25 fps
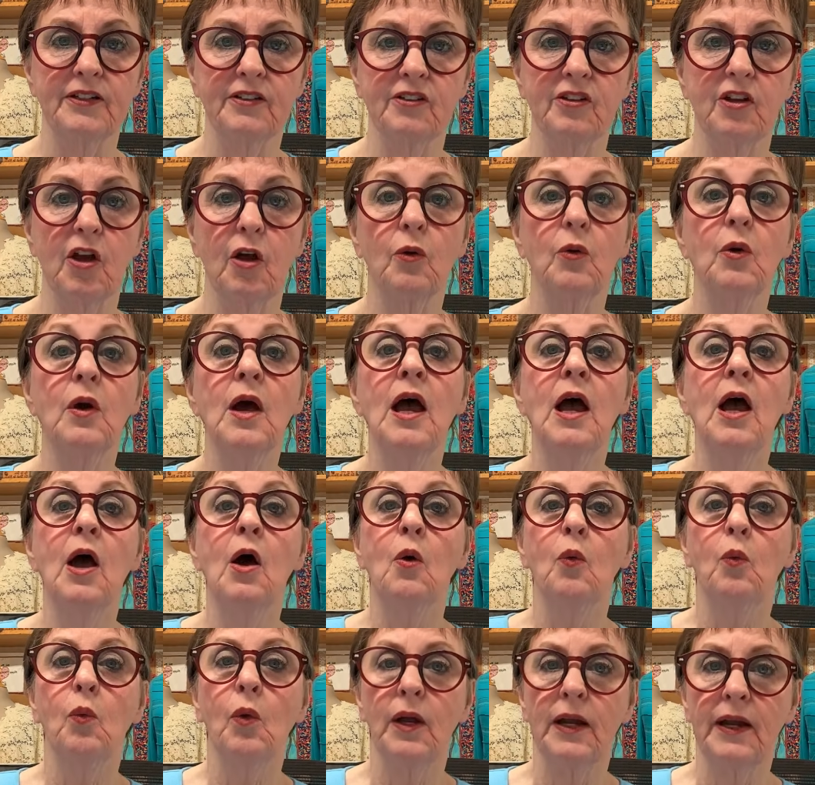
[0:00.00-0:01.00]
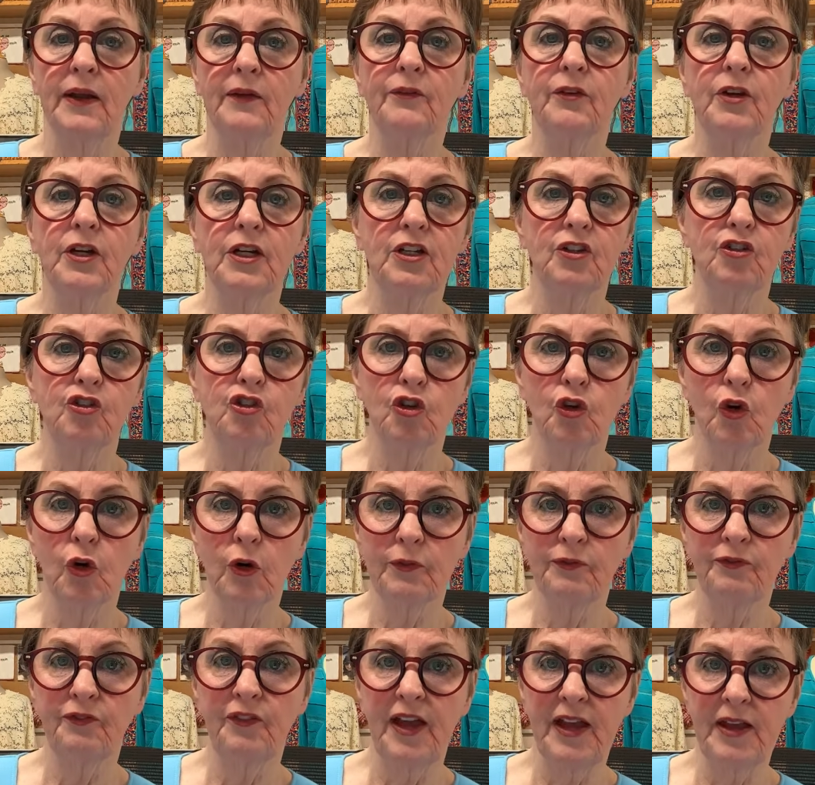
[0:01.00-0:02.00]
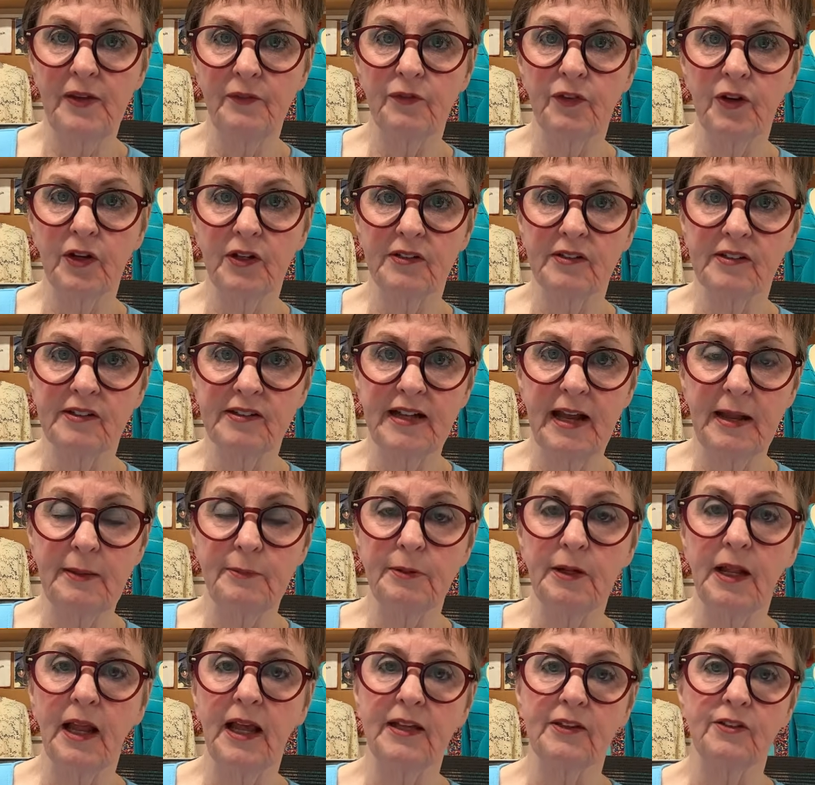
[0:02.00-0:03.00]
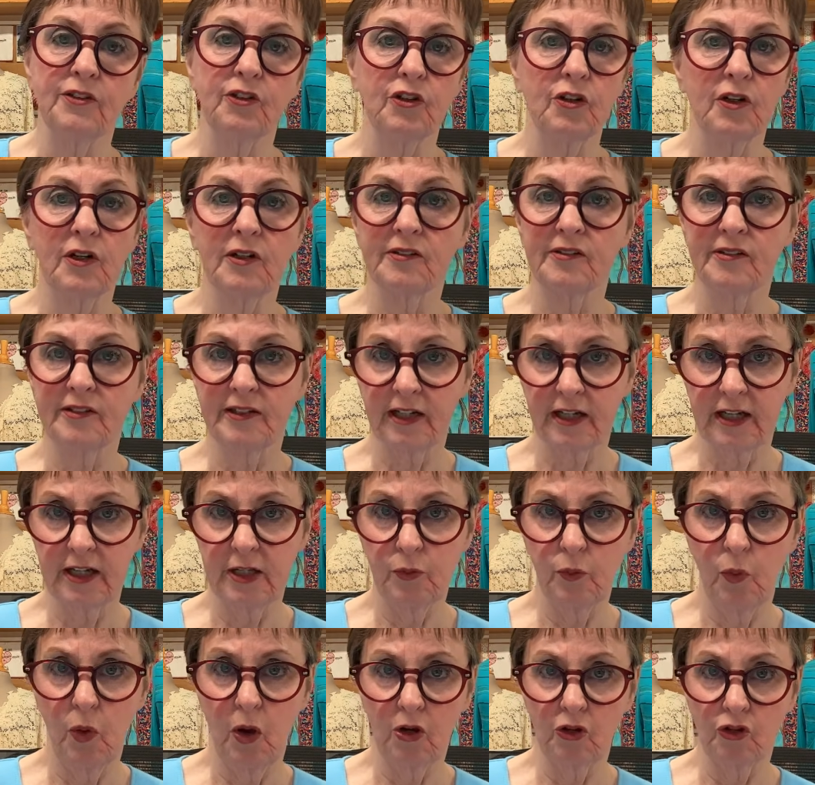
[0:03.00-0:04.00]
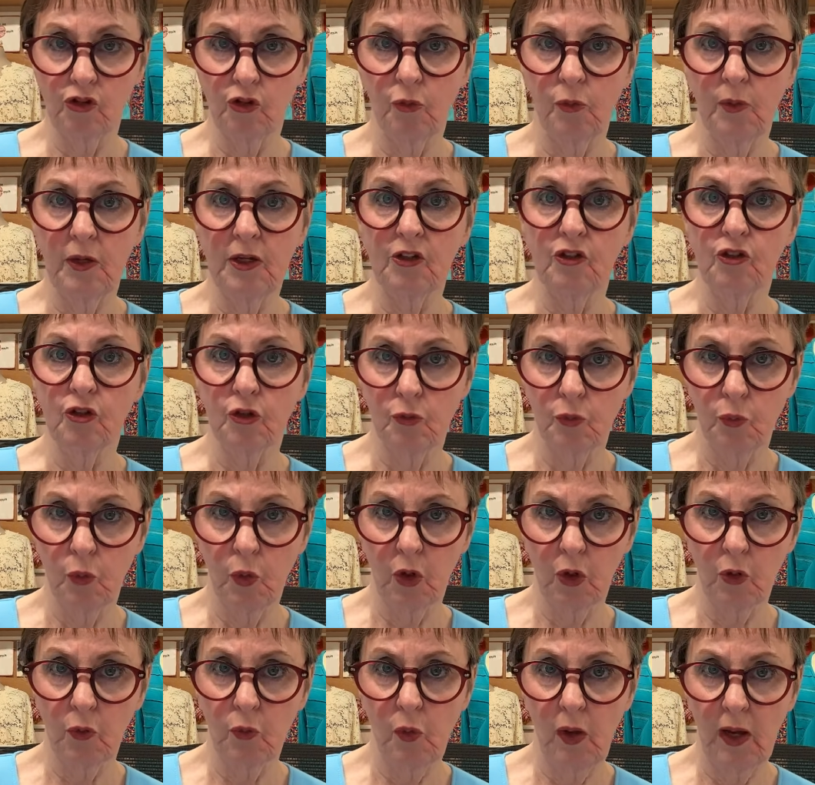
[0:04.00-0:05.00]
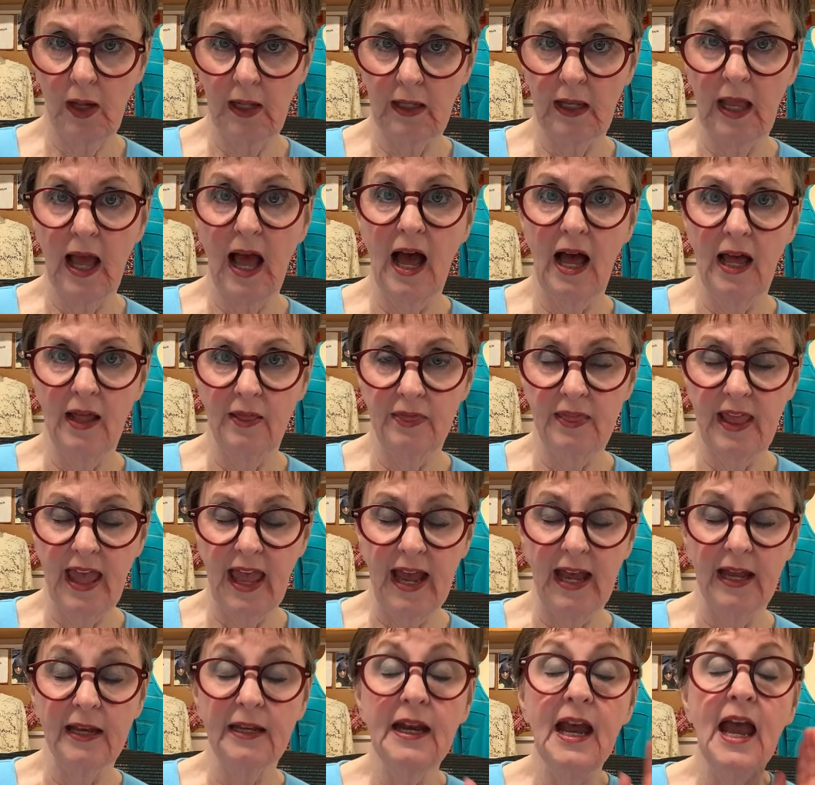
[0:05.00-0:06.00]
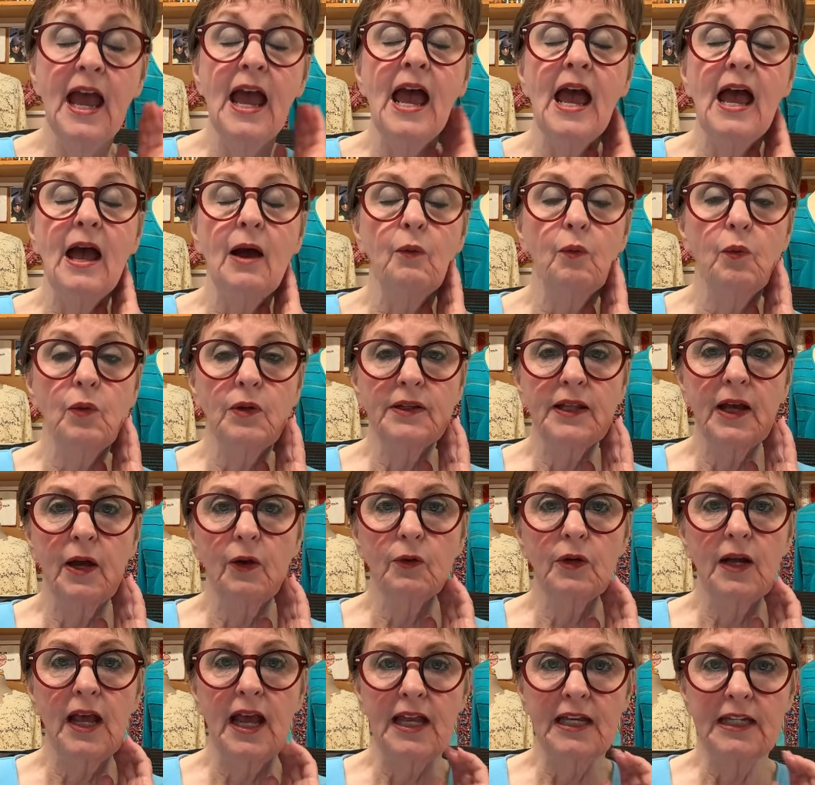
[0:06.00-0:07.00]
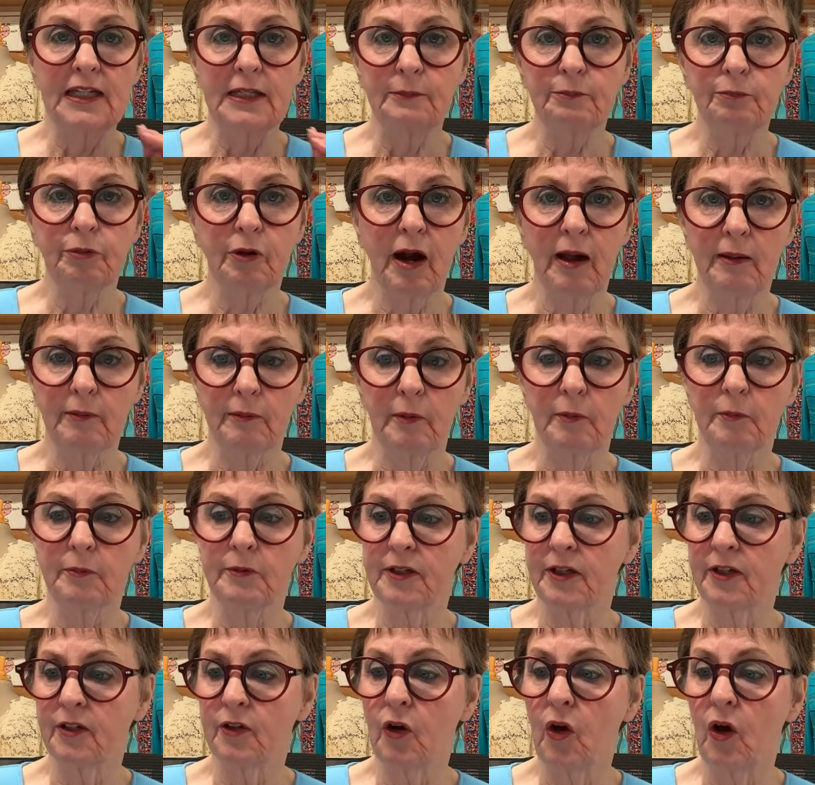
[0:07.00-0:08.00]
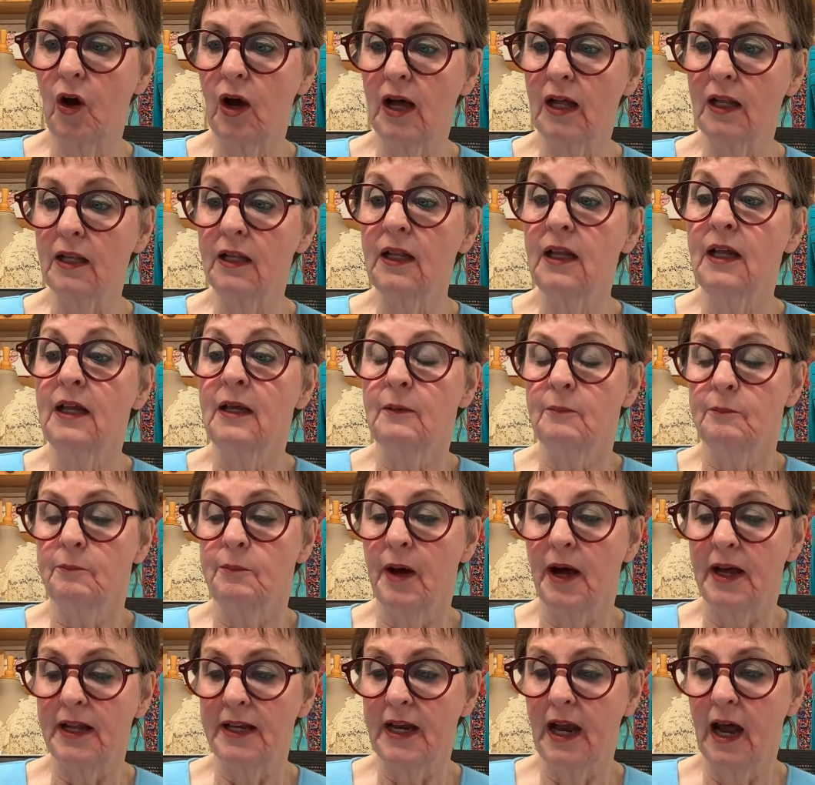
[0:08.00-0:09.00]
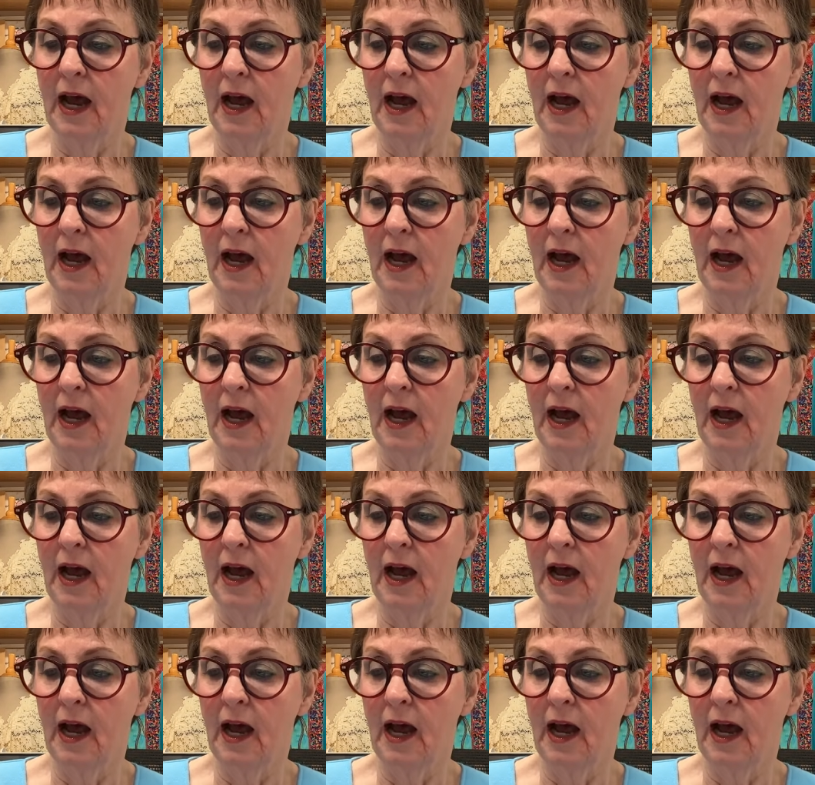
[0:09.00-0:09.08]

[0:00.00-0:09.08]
So whatever is your favorite stabilizer, a sticky wash away should work well on that without any problems at all. But